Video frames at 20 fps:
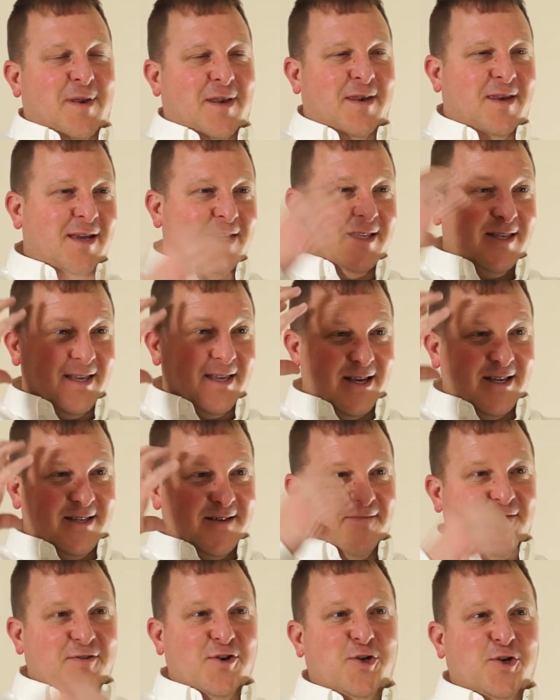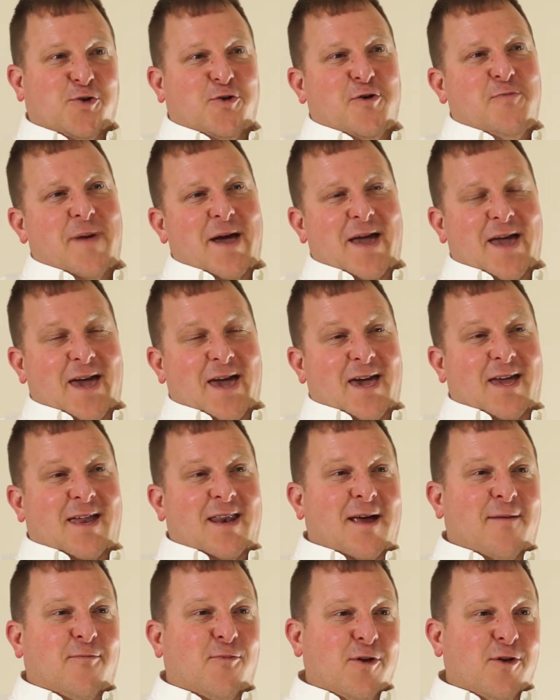and it's a visual in my head,
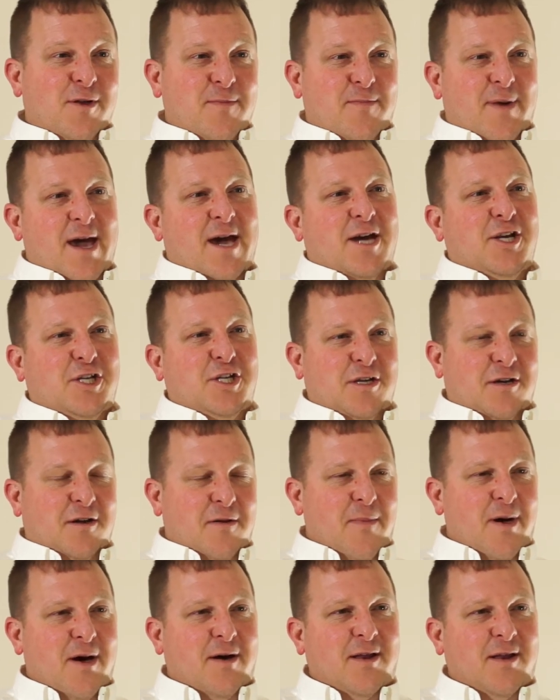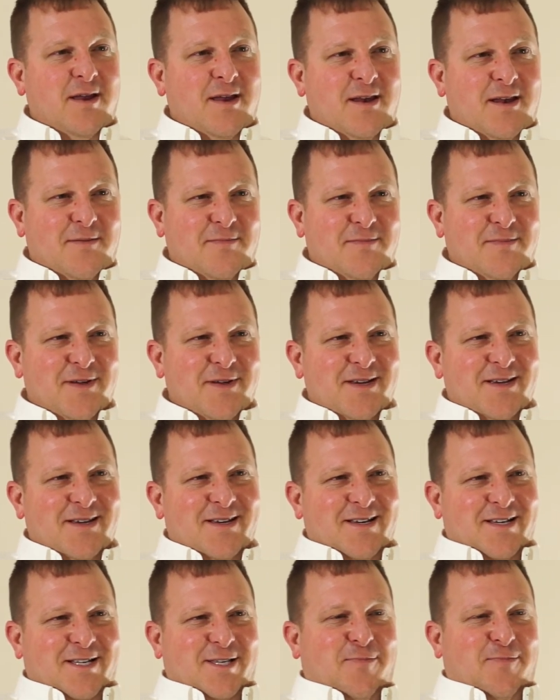and I'm really passionate about it, and I'm
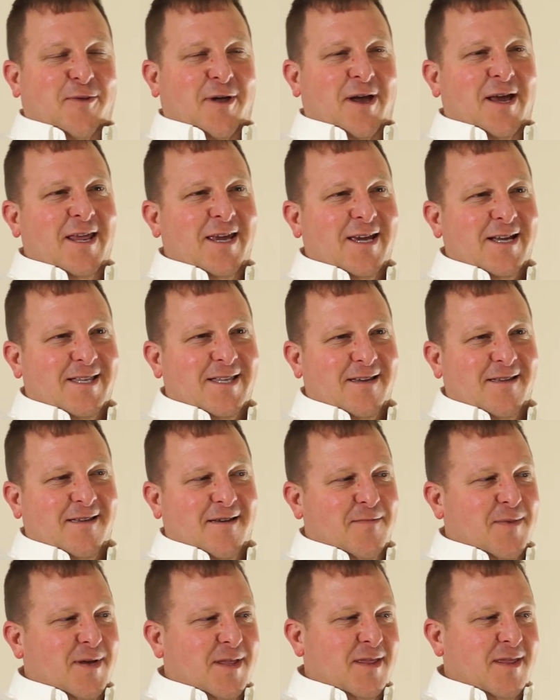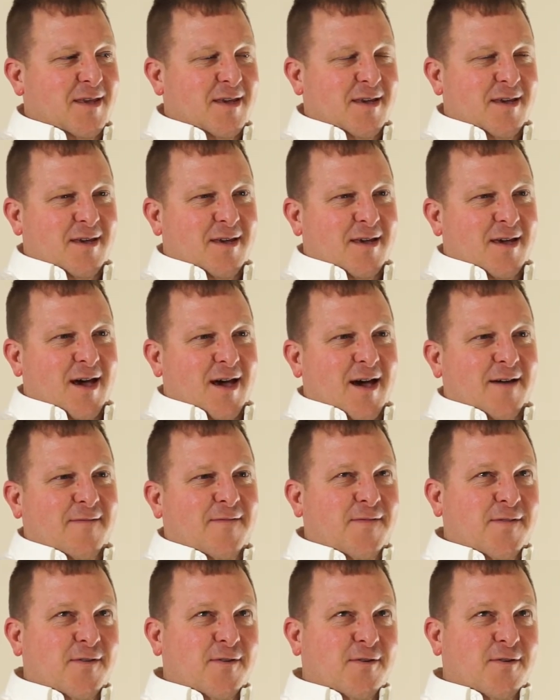explaining it to them, and I
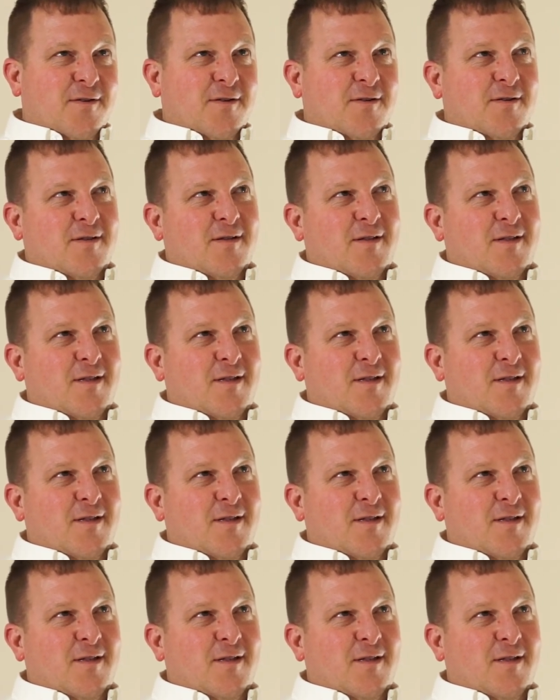feel